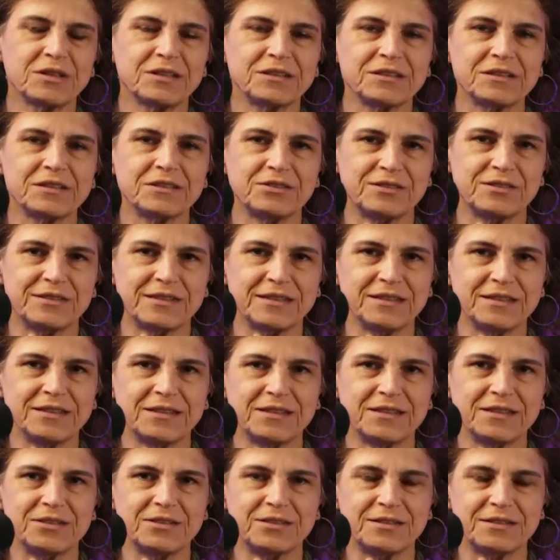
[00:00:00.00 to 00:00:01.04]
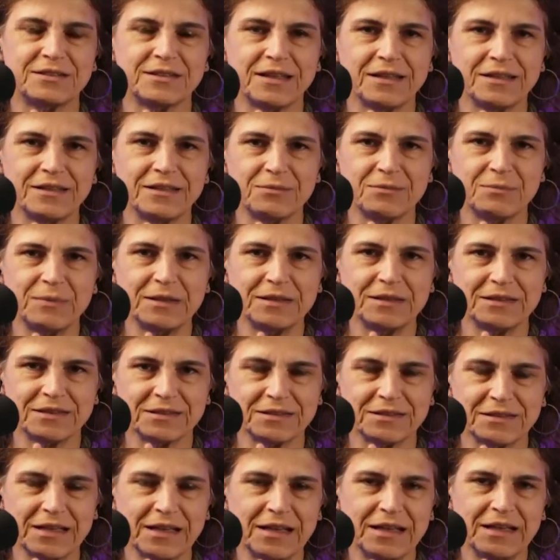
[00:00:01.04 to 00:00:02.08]
30
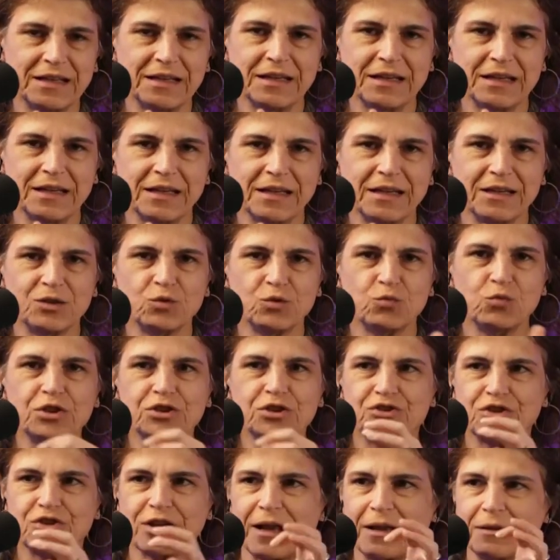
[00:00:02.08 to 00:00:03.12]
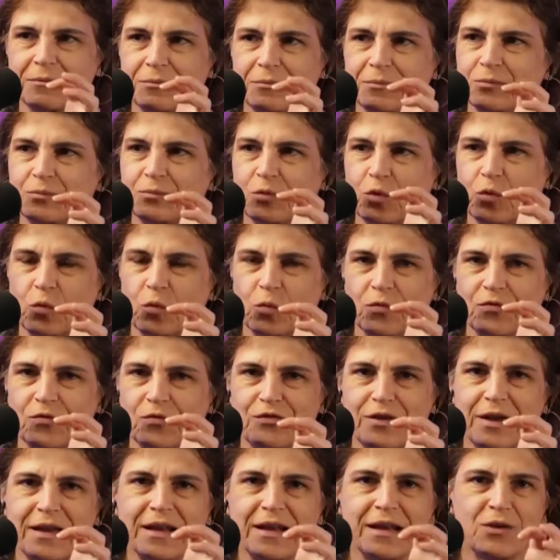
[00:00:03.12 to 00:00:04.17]
centimeters in which I am
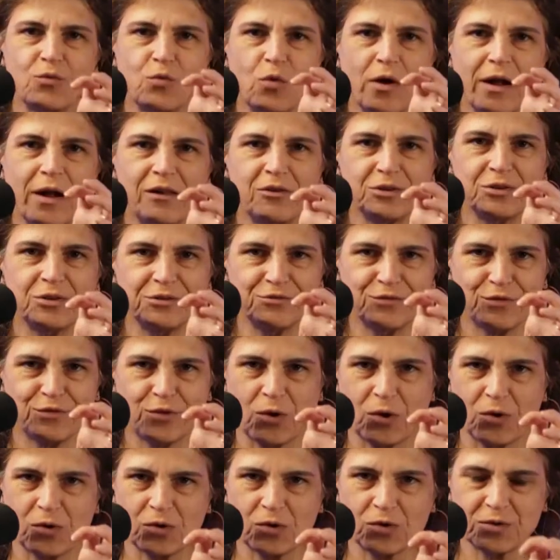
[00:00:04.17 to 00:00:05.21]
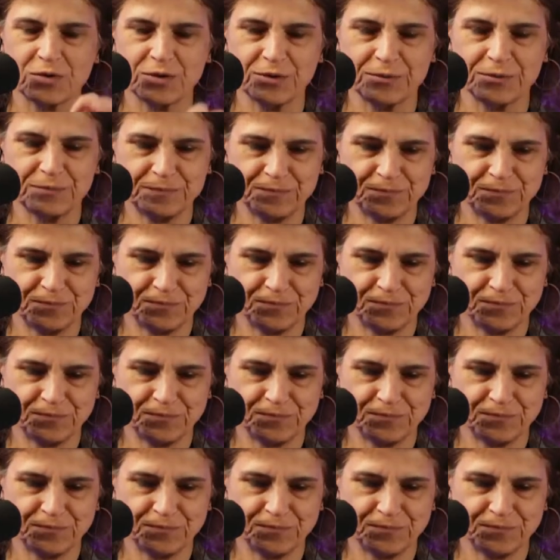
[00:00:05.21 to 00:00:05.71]
very well in focus.